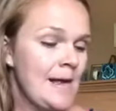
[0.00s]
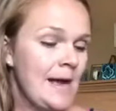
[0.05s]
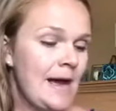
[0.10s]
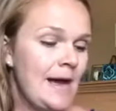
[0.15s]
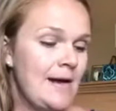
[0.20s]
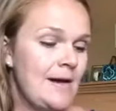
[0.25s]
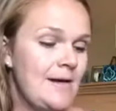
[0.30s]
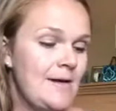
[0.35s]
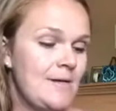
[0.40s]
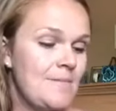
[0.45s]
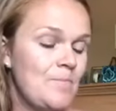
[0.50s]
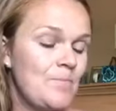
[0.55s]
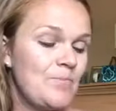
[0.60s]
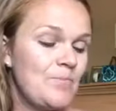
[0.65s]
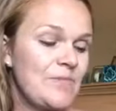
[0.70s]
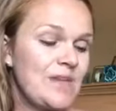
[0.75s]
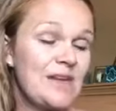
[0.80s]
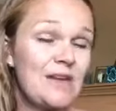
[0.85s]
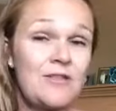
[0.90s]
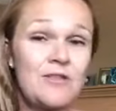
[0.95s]

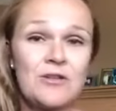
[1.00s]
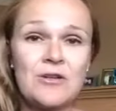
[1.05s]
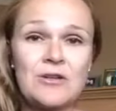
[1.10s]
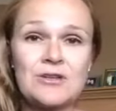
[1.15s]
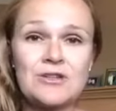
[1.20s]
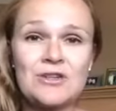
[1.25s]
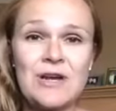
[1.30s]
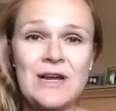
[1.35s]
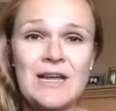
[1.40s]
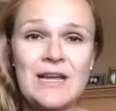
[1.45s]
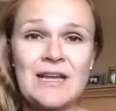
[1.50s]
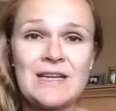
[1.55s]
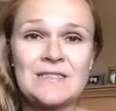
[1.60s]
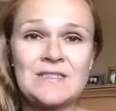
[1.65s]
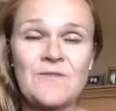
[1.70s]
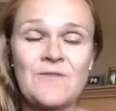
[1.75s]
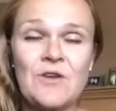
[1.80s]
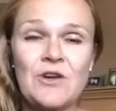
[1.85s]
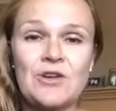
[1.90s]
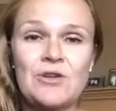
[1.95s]
another trick is
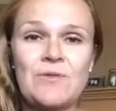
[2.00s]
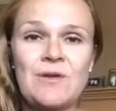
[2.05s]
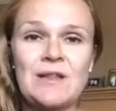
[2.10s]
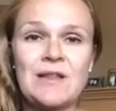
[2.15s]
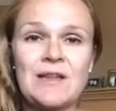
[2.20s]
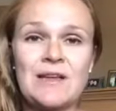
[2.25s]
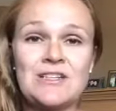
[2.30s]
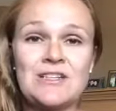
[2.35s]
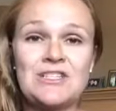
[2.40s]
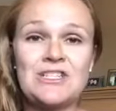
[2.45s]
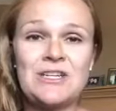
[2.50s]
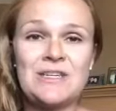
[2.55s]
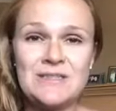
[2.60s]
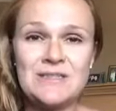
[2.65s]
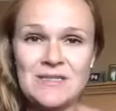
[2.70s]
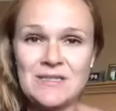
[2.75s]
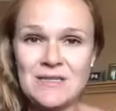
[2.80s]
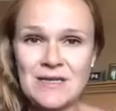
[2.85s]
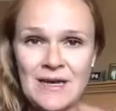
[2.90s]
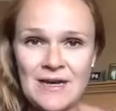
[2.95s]
if you're doing like a
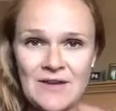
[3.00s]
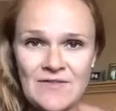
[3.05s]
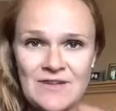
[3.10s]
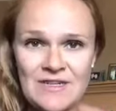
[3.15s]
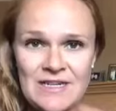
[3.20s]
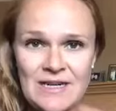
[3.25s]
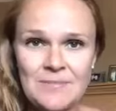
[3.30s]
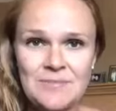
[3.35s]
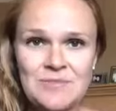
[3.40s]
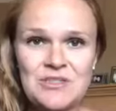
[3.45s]
cheesy kind of a dip,